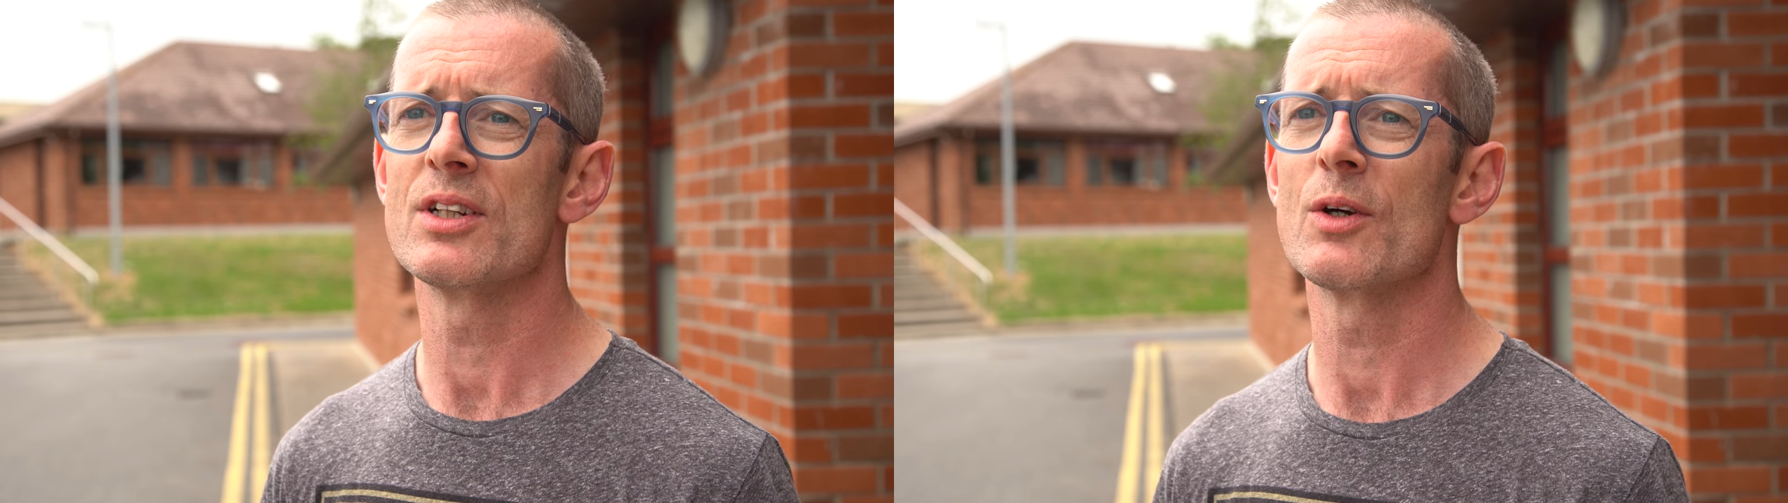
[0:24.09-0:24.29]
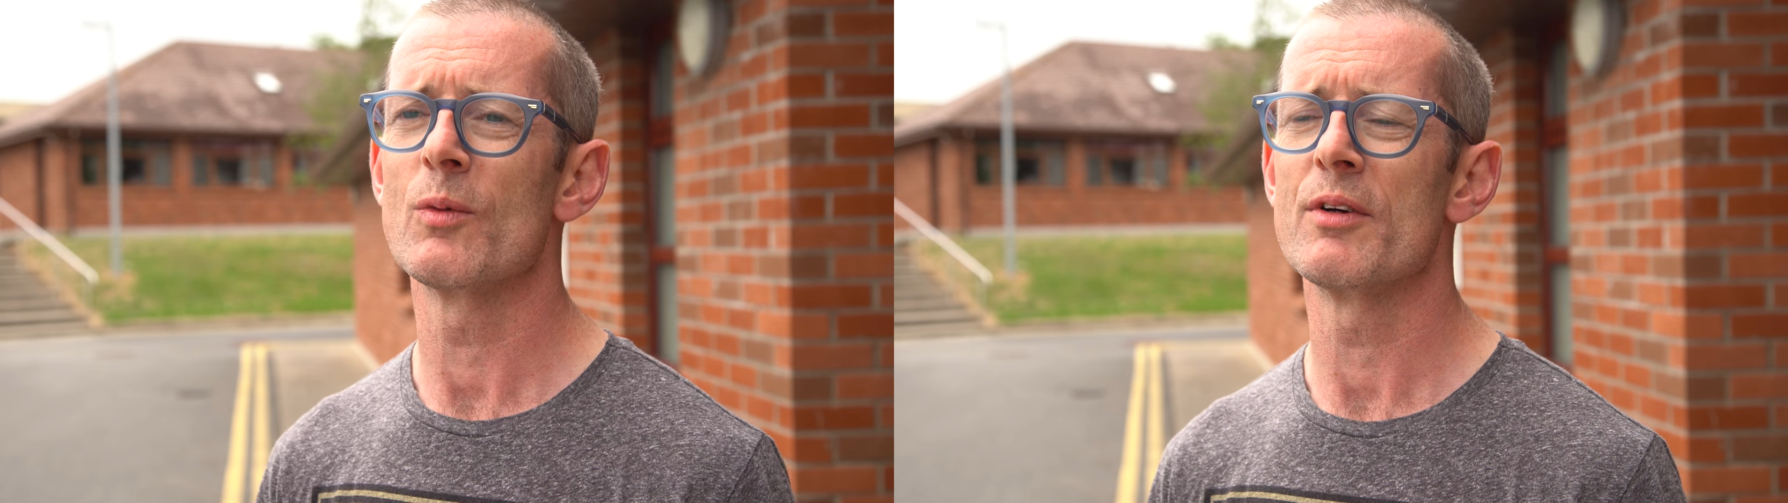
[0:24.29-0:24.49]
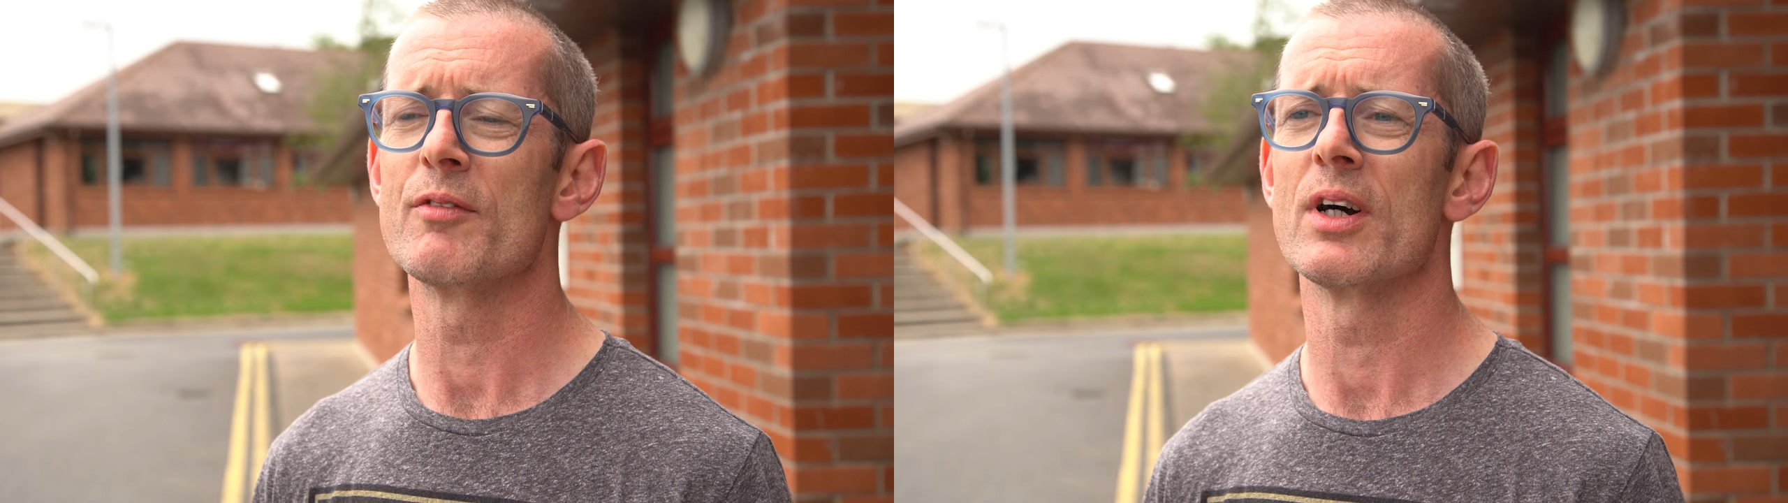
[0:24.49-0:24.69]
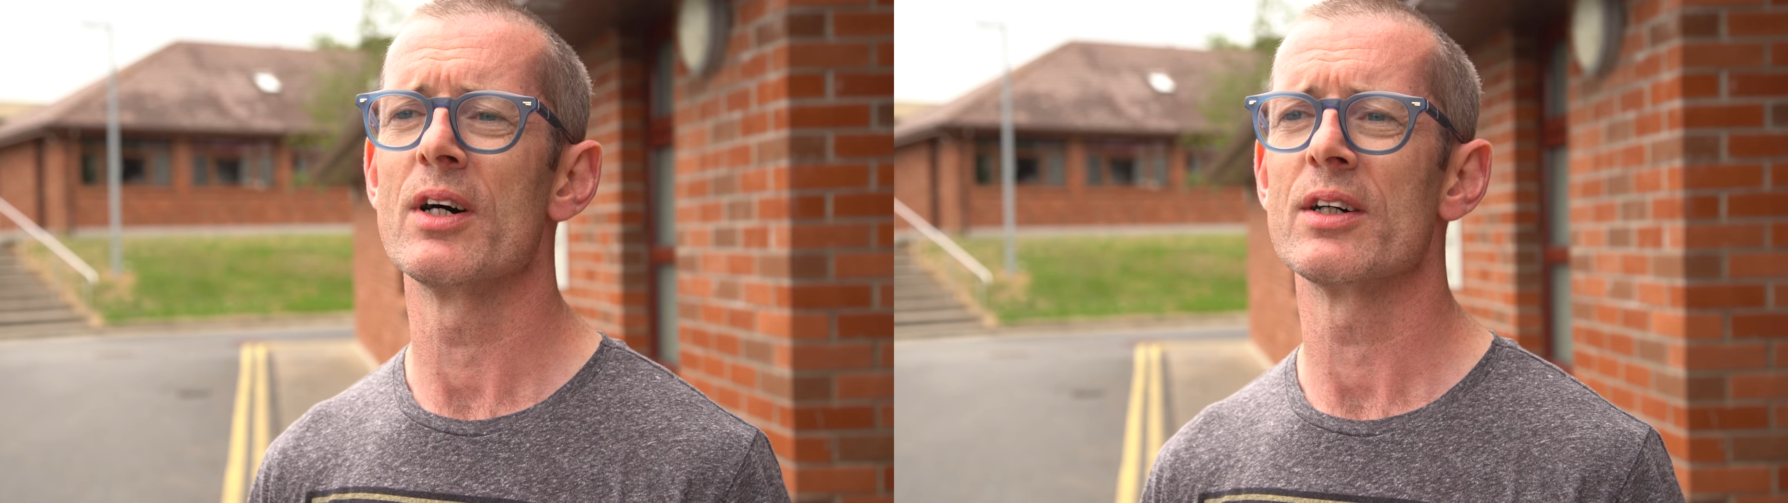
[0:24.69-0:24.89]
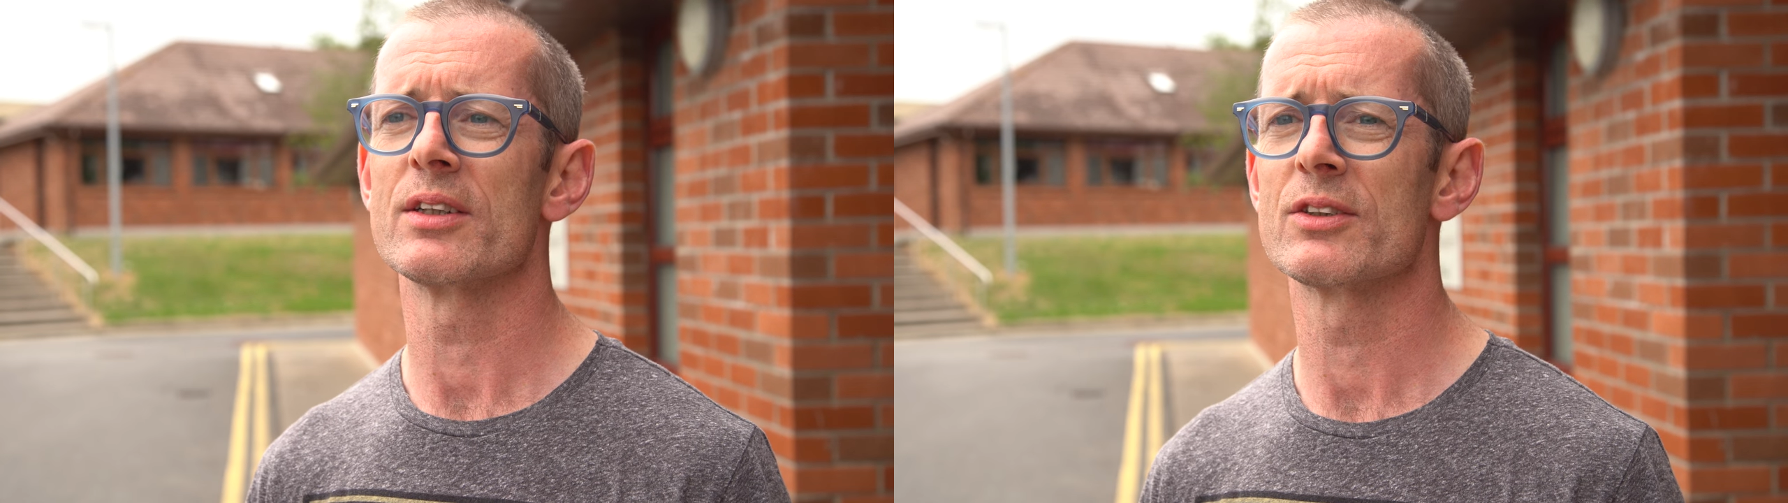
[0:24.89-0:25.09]
year we've
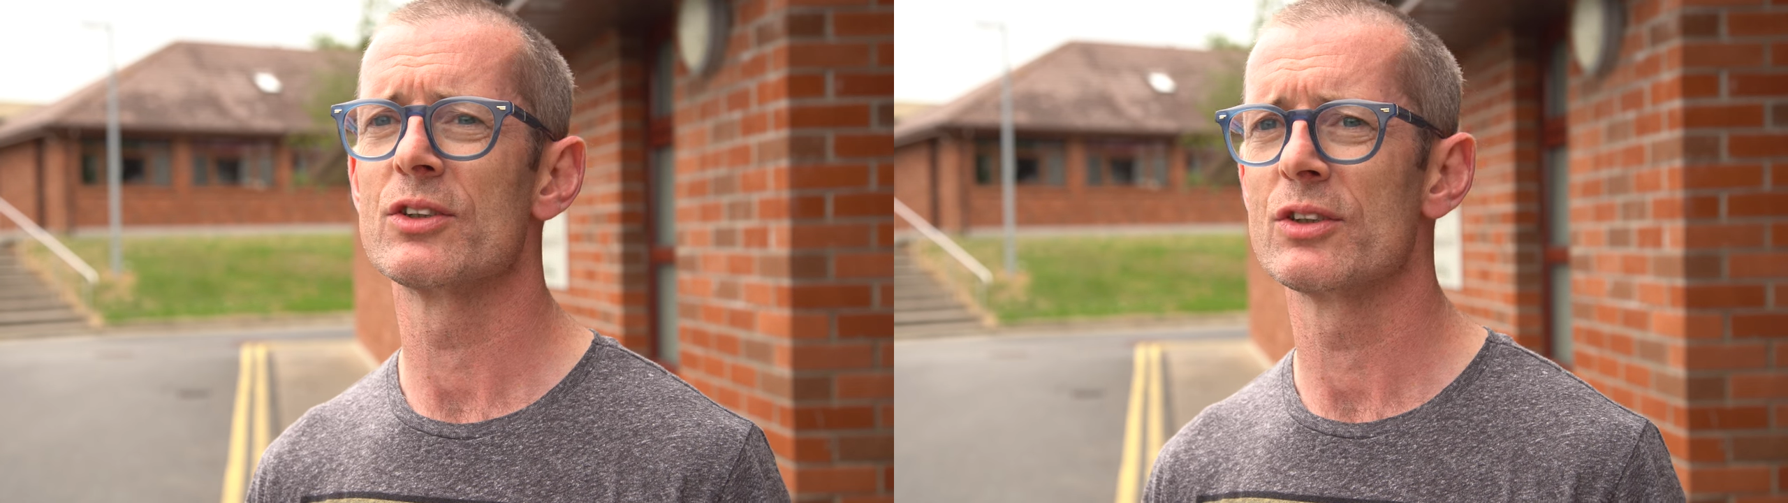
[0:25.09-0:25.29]
got